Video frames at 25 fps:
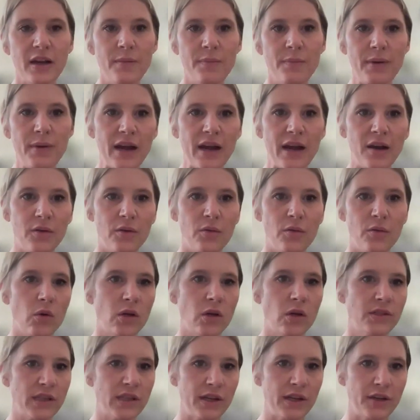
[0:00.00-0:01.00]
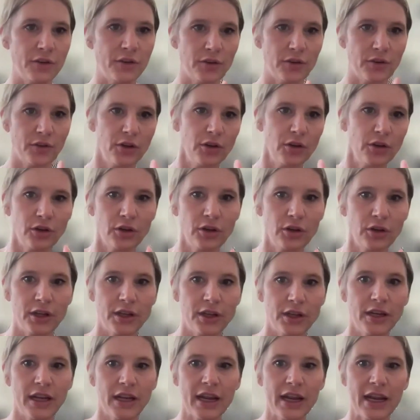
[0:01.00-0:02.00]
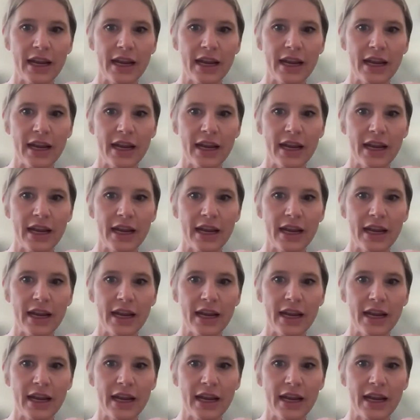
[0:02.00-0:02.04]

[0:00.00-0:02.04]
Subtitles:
about what's under the hood